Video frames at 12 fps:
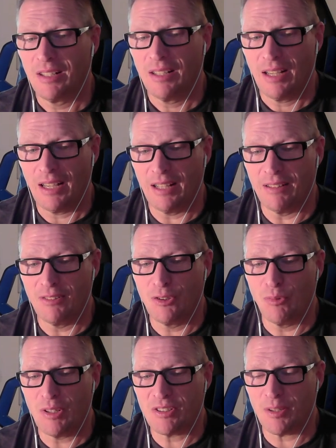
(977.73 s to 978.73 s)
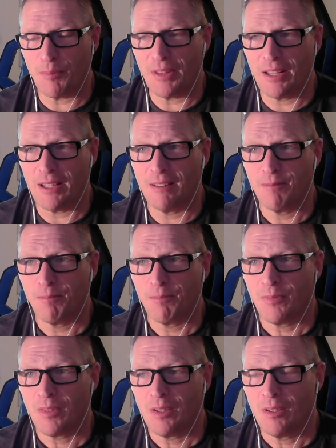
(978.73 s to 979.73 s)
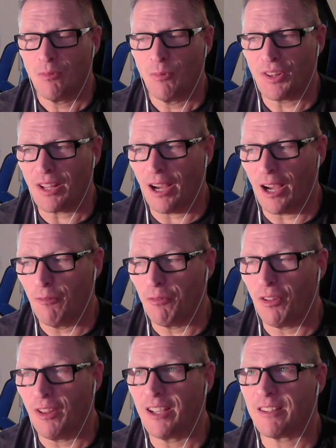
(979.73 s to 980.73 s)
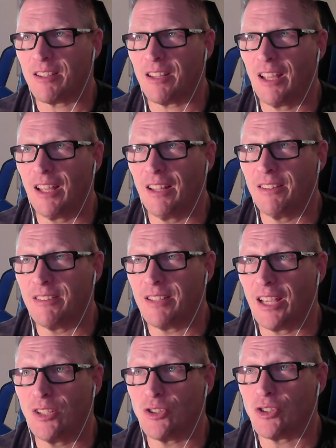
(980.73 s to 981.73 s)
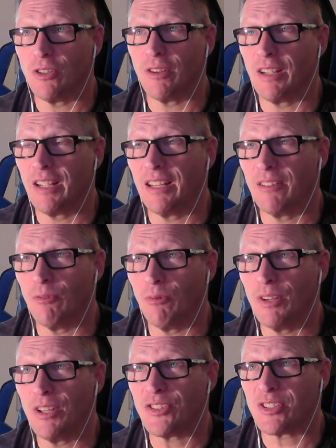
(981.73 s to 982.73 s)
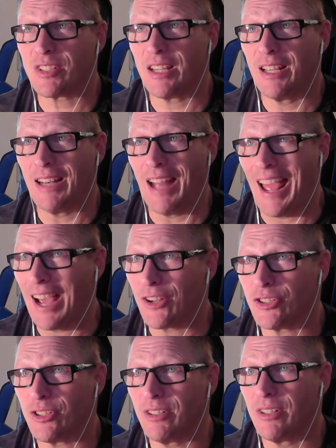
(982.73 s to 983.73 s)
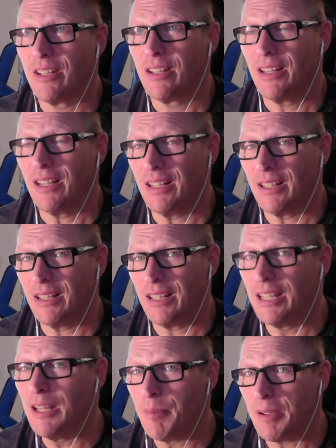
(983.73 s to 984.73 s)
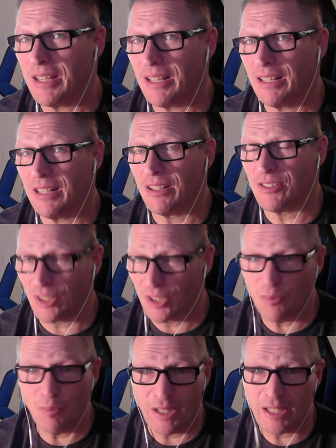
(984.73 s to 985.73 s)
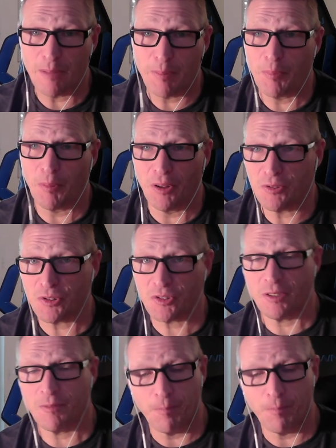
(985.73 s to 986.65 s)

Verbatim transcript: and doing something with conflict and danger and risk and action in the beginning is a good way to get people interested.